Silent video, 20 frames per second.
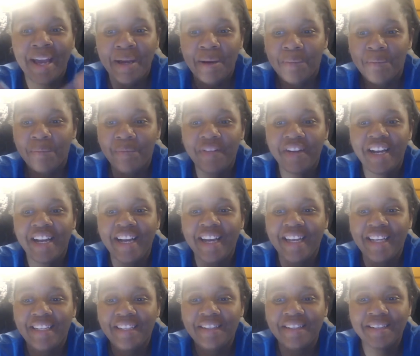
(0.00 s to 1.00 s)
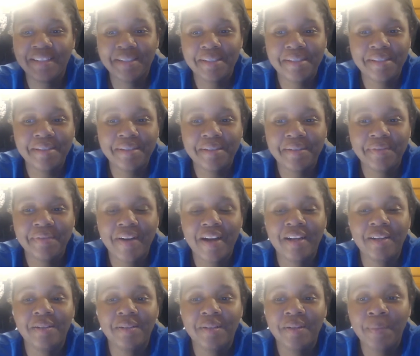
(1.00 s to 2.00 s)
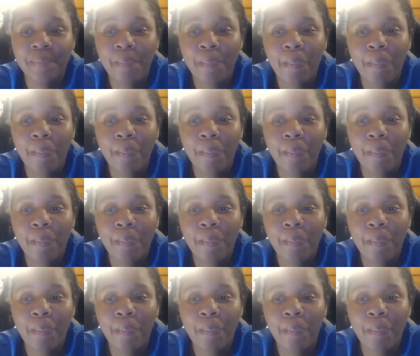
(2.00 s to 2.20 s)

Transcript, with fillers: but you can still find